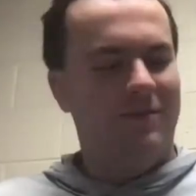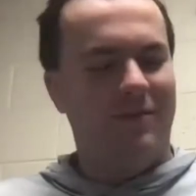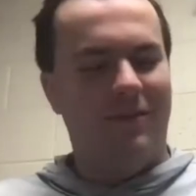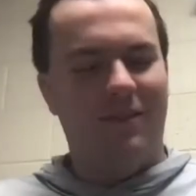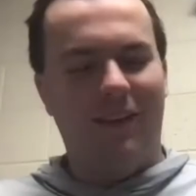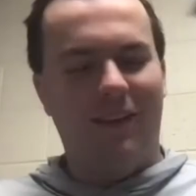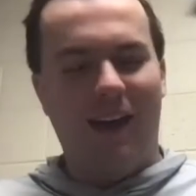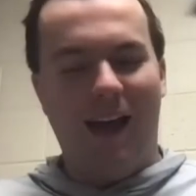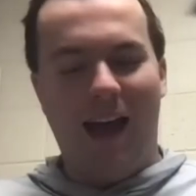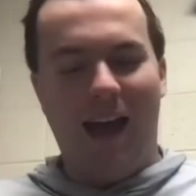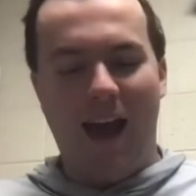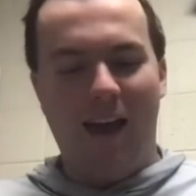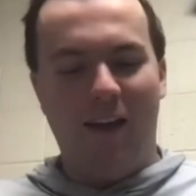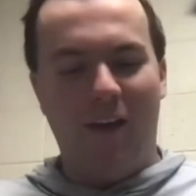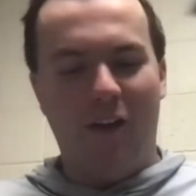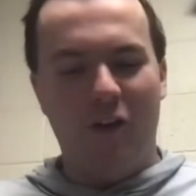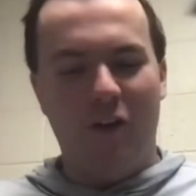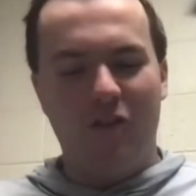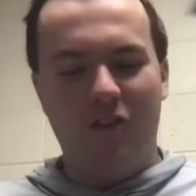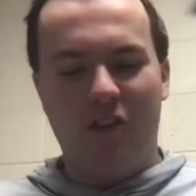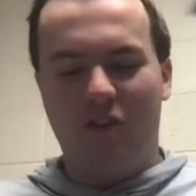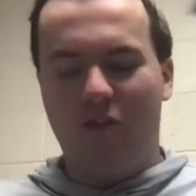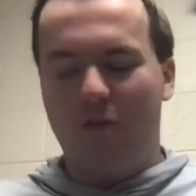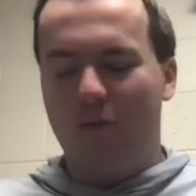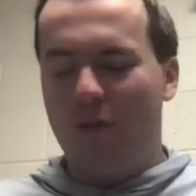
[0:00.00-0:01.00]
Yeah, you're
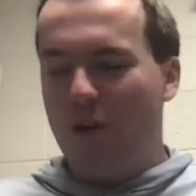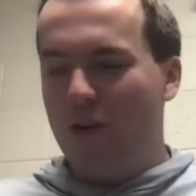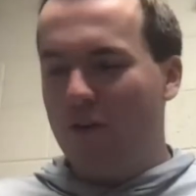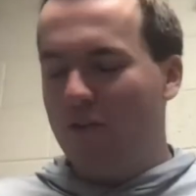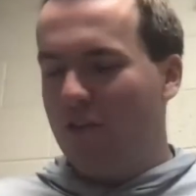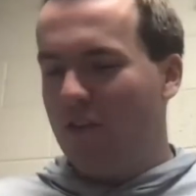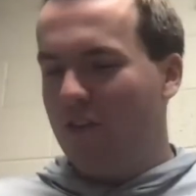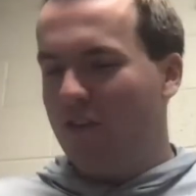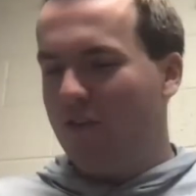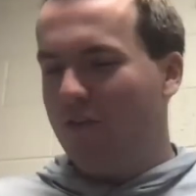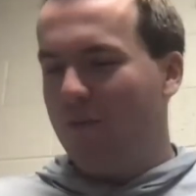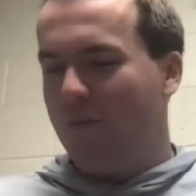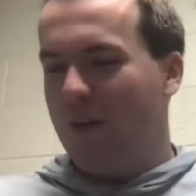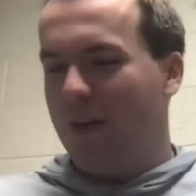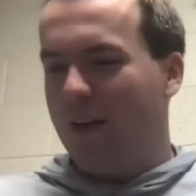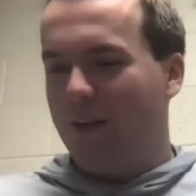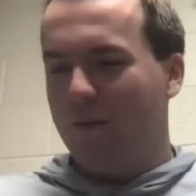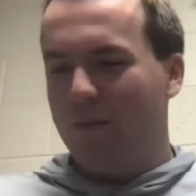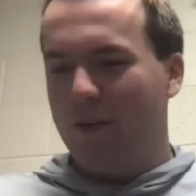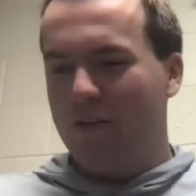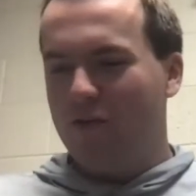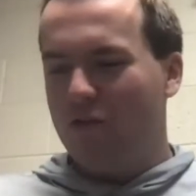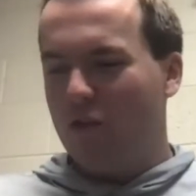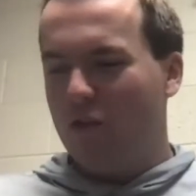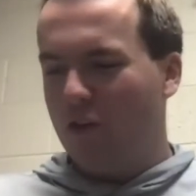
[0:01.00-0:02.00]
just making
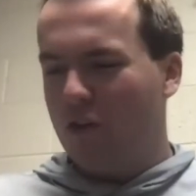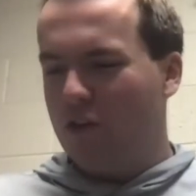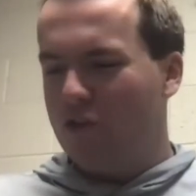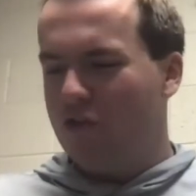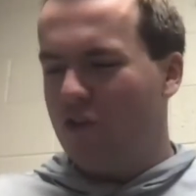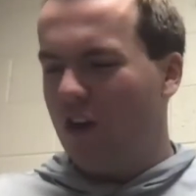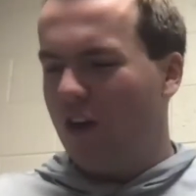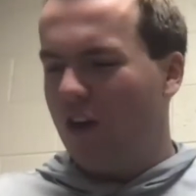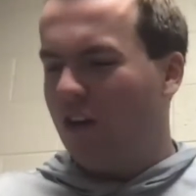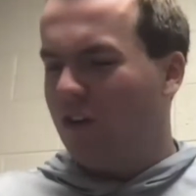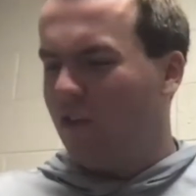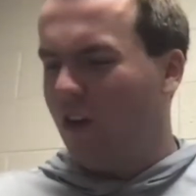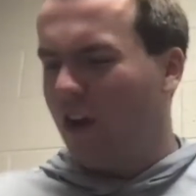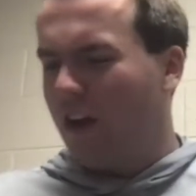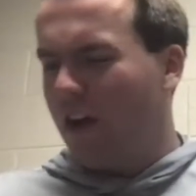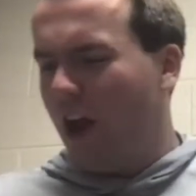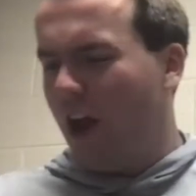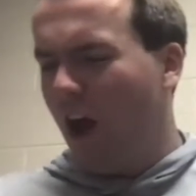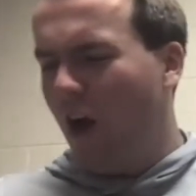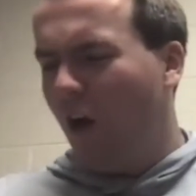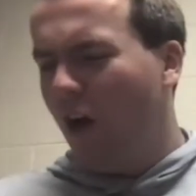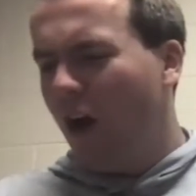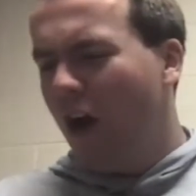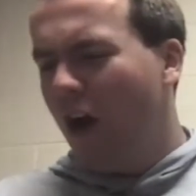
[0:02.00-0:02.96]
me really jealous right now.